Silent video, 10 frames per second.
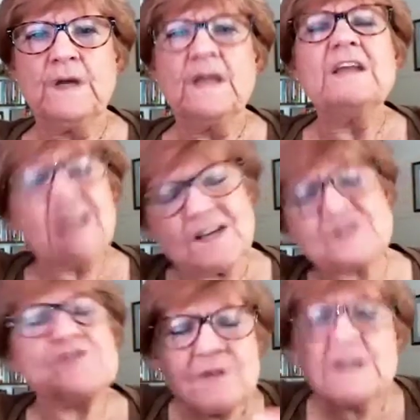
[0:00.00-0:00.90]

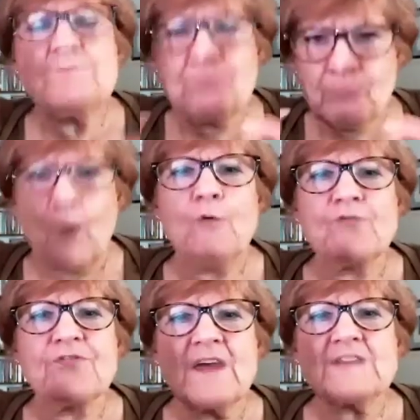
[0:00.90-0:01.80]
Yes, you need
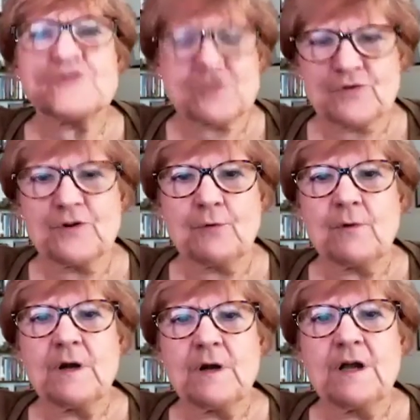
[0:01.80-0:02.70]
both, that's true.
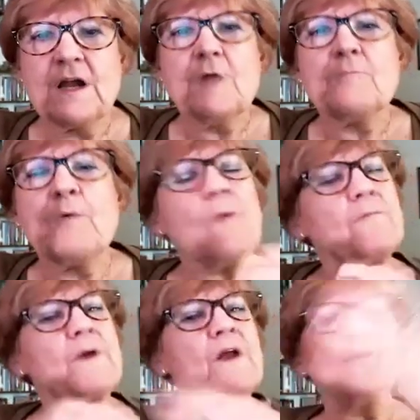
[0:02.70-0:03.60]
But
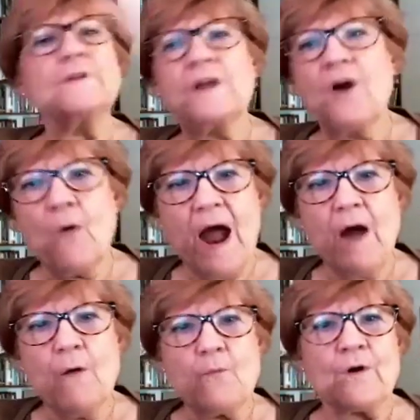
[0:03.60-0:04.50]
when we only go
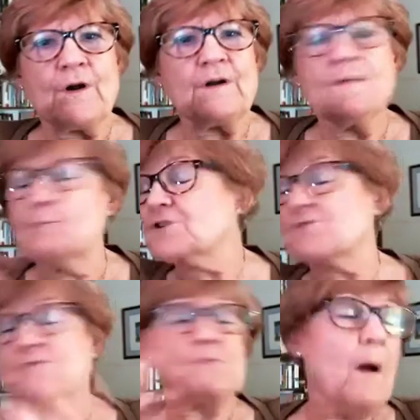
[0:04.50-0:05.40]
outward, which
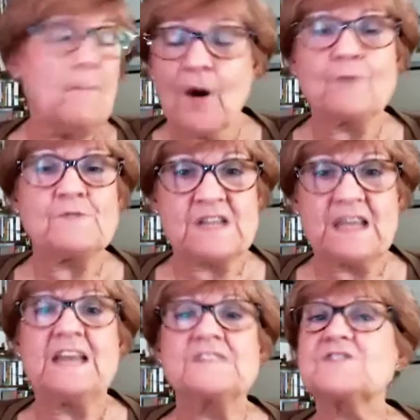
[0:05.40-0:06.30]
was what Mark was
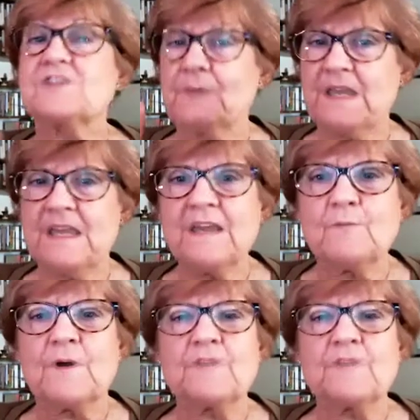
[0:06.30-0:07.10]
against to begin with,